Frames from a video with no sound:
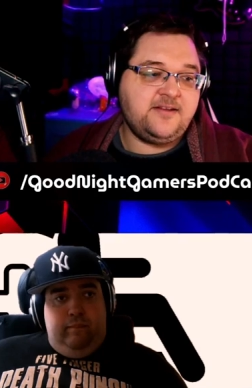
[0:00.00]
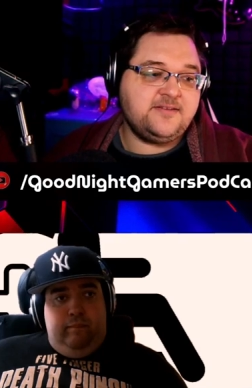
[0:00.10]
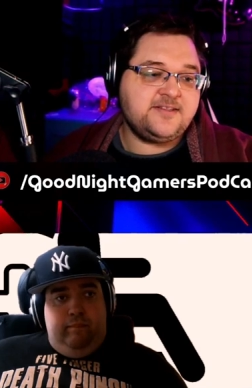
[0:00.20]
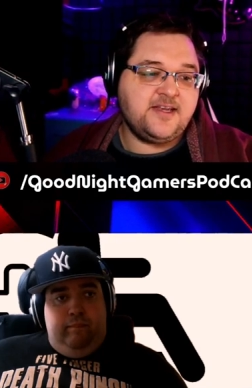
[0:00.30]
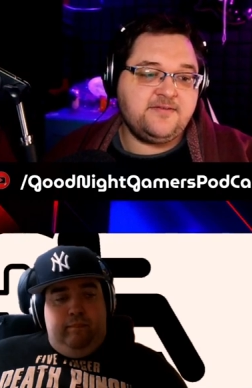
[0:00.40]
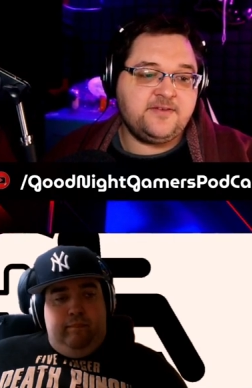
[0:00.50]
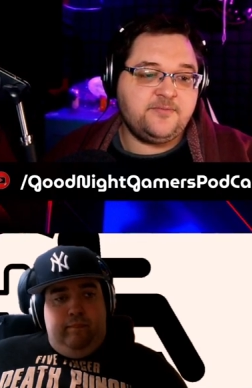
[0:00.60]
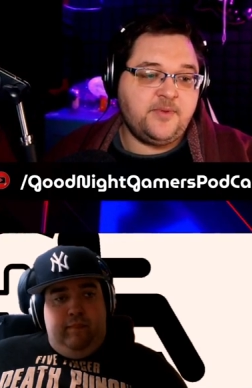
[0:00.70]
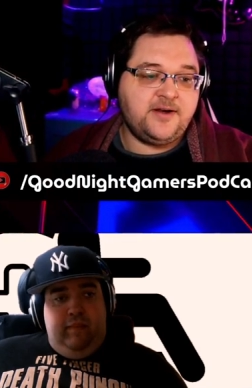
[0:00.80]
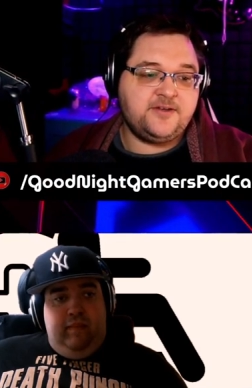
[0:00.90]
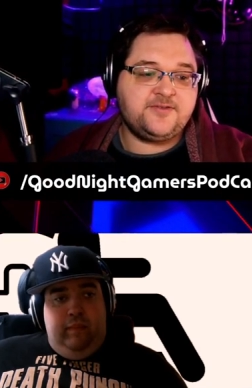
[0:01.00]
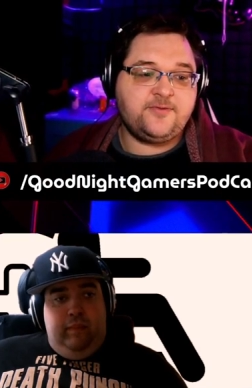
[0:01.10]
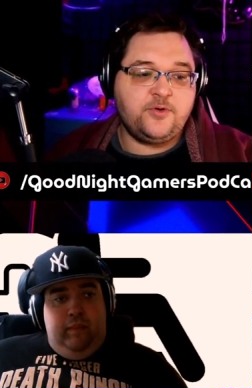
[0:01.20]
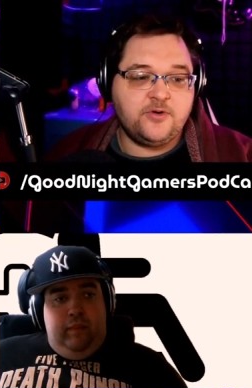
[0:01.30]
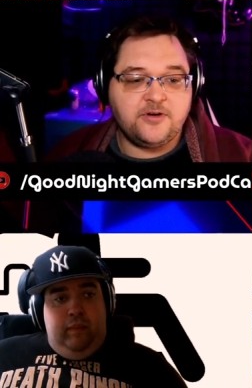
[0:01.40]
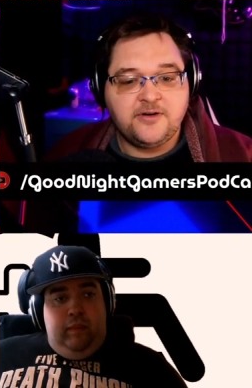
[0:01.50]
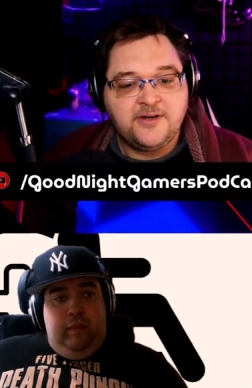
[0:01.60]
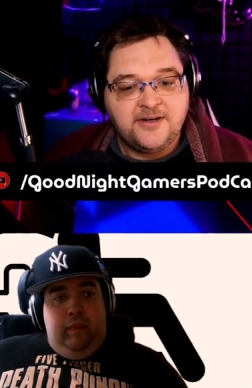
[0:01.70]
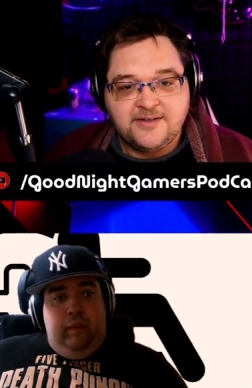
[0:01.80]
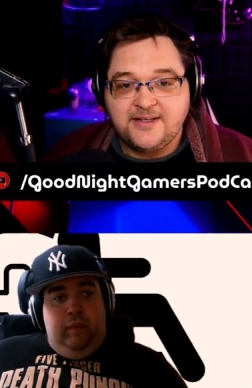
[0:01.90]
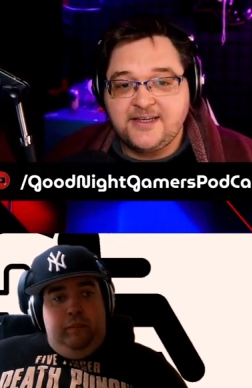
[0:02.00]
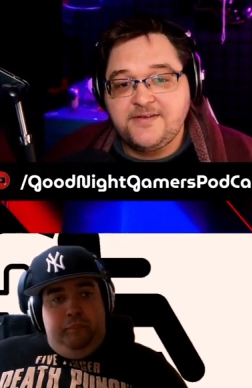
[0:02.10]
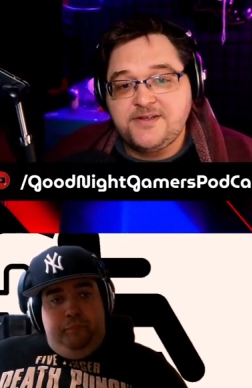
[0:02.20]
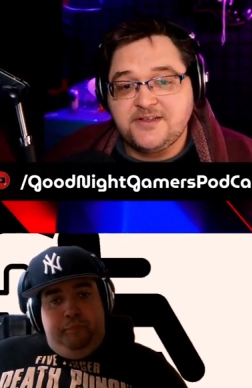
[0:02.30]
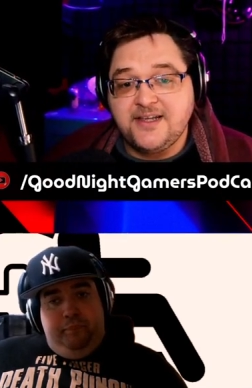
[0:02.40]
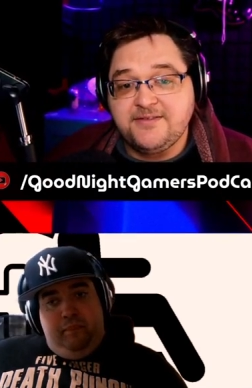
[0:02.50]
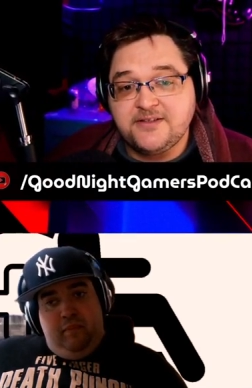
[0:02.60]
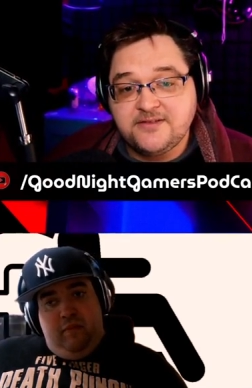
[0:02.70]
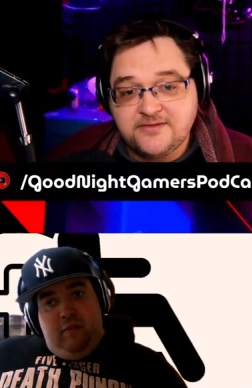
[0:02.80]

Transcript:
Speaker 1: and 7 minus 4, that gives you 11.